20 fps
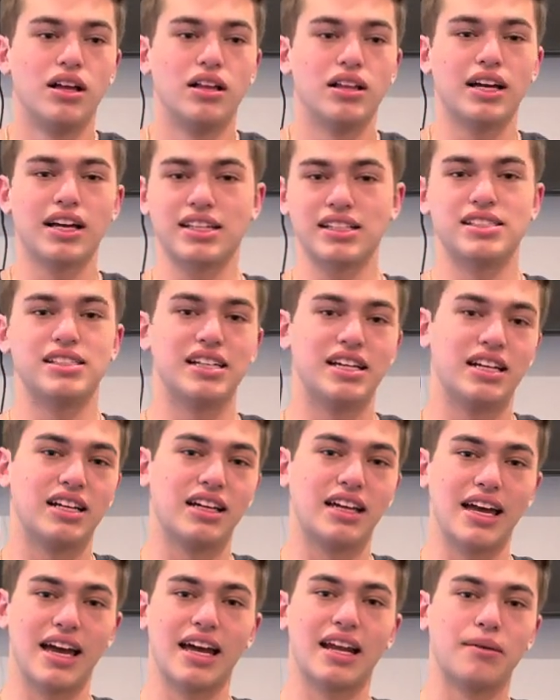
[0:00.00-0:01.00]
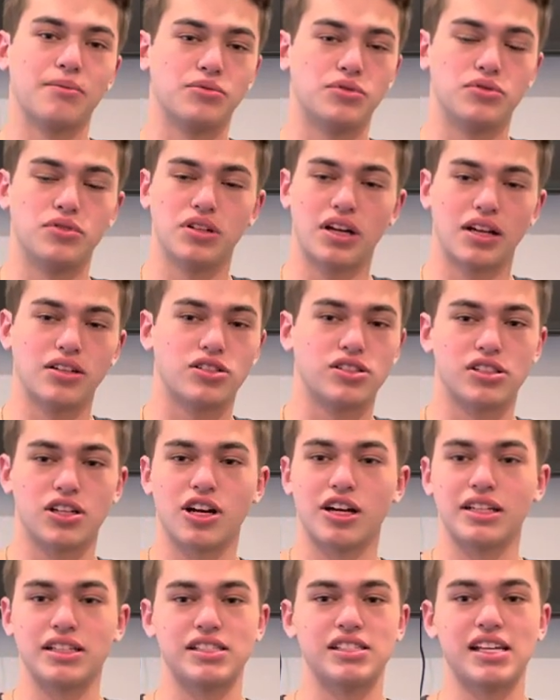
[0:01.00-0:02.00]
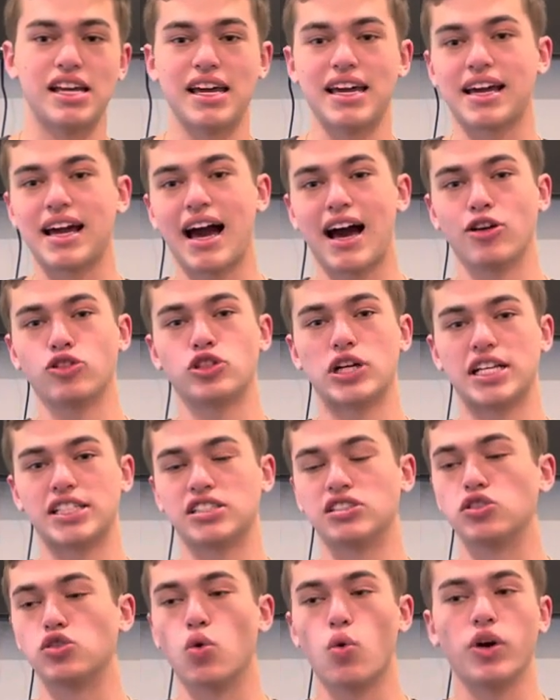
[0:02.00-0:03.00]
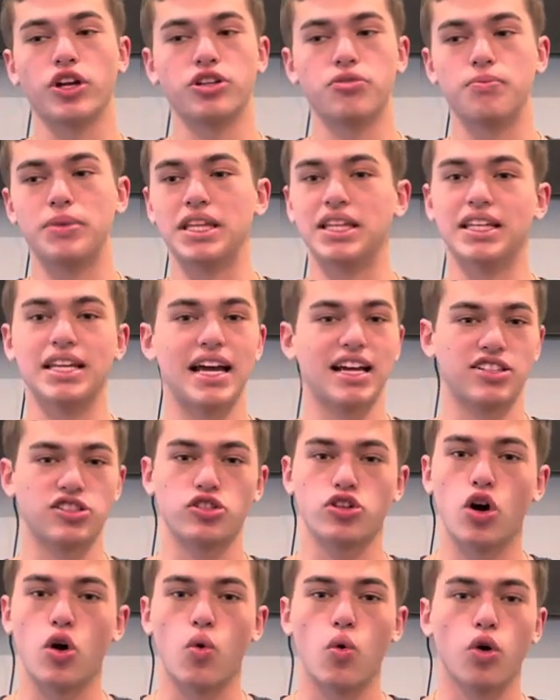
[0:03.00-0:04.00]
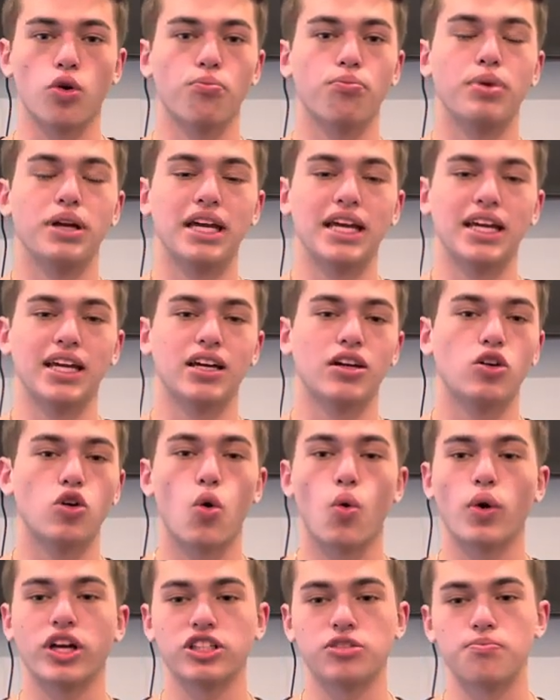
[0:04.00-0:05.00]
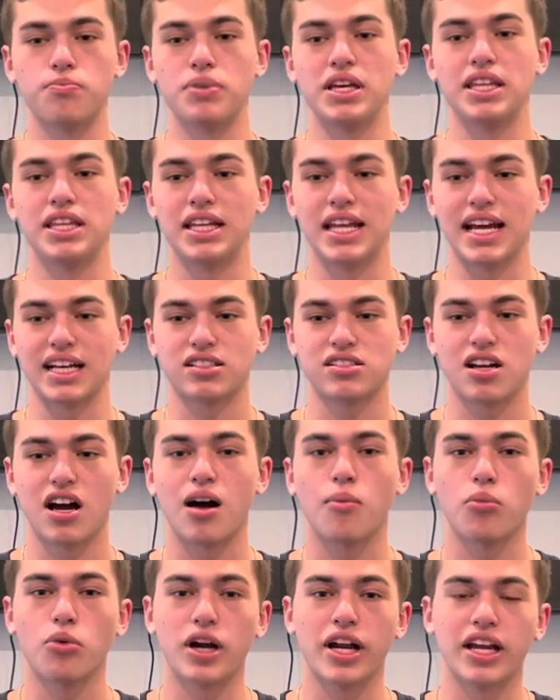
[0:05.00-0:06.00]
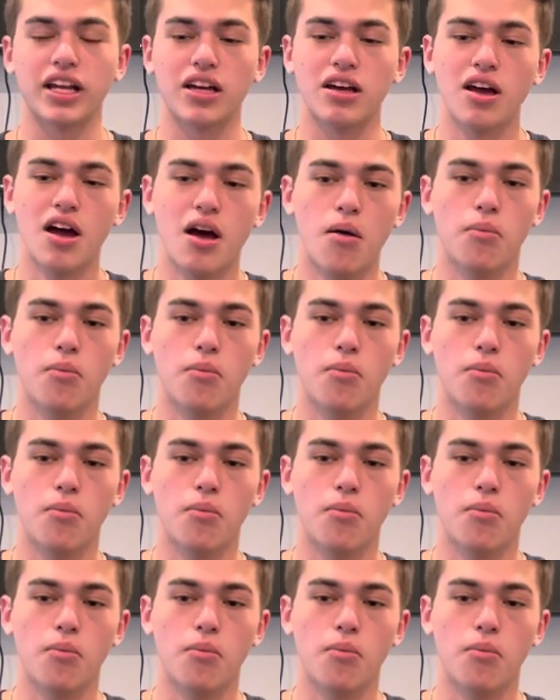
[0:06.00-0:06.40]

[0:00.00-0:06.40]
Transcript: like I said again, I'm not trying to say Kyle Trask is going to be the next go or being going to be the next Tom Brady,